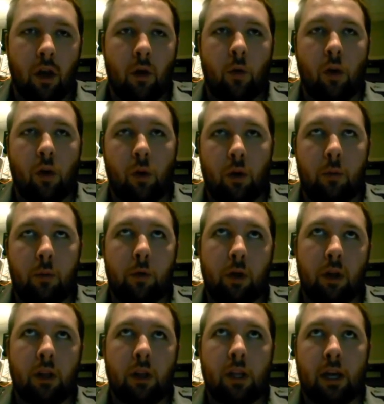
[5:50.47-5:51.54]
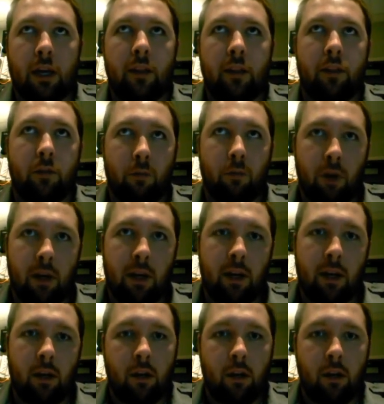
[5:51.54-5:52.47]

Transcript: what do we put in line 3?